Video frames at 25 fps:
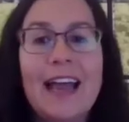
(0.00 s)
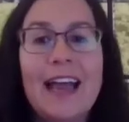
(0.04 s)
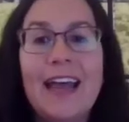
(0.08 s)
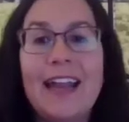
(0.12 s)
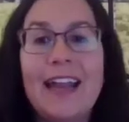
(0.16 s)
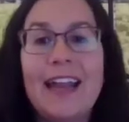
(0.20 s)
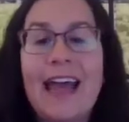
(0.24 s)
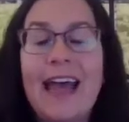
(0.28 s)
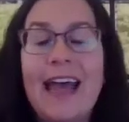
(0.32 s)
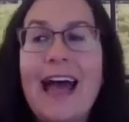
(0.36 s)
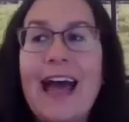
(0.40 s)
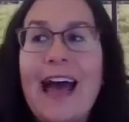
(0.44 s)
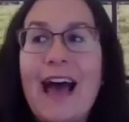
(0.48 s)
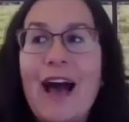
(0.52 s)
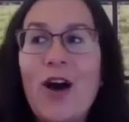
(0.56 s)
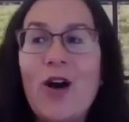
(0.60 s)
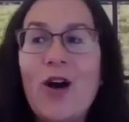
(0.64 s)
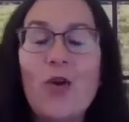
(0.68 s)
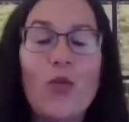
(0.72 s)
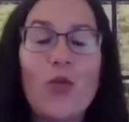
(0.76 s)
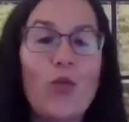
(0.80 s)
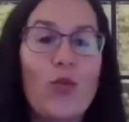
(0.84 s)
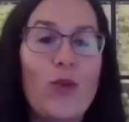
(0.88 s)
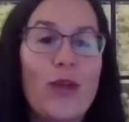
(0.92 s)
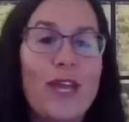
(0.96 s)
and
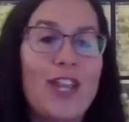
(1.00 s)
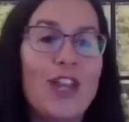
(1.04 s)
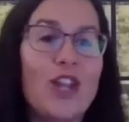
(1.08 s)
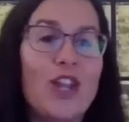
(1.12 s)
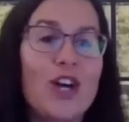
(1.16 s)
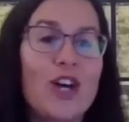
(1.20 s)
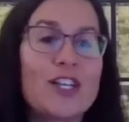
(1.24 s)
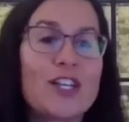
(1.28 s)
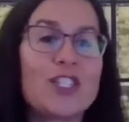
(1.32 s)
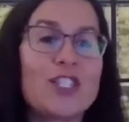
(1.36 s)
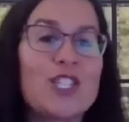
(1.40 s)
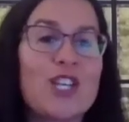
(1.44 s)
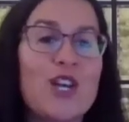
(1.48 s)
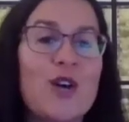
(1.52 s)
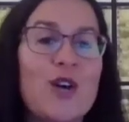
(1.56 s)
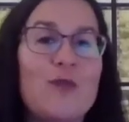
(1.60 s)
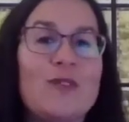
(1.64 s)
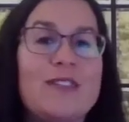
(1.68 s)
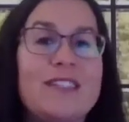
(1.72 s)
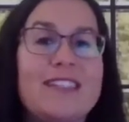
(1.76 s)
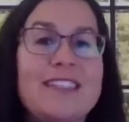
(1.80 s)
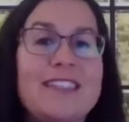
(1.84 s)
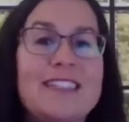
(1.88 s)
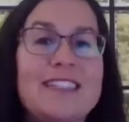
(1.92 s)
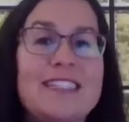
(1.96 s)
how we look
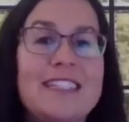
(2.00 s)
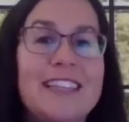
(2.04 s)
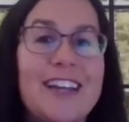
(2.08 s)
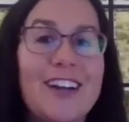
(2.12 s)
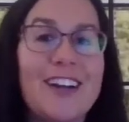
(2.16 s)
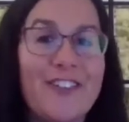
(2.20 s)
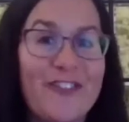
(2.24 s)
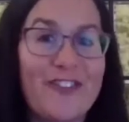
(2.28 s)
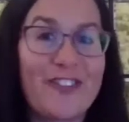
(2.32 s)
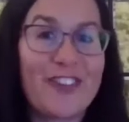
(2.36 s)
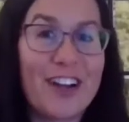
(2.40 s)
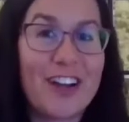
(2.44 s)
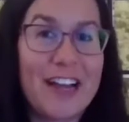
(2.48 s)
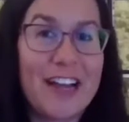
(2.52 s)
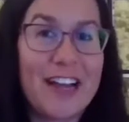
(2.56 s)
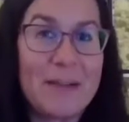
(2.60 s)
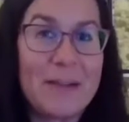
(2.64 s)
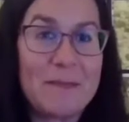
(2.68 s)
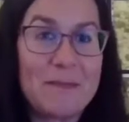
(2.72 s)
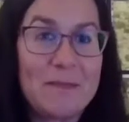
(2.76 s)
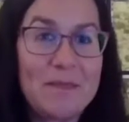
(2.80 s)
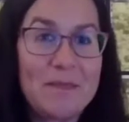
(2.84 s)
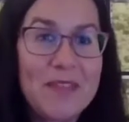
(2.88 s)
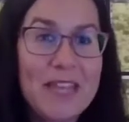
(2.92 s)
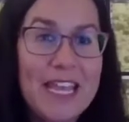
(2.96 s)
so
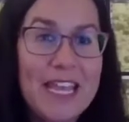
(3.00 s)
different,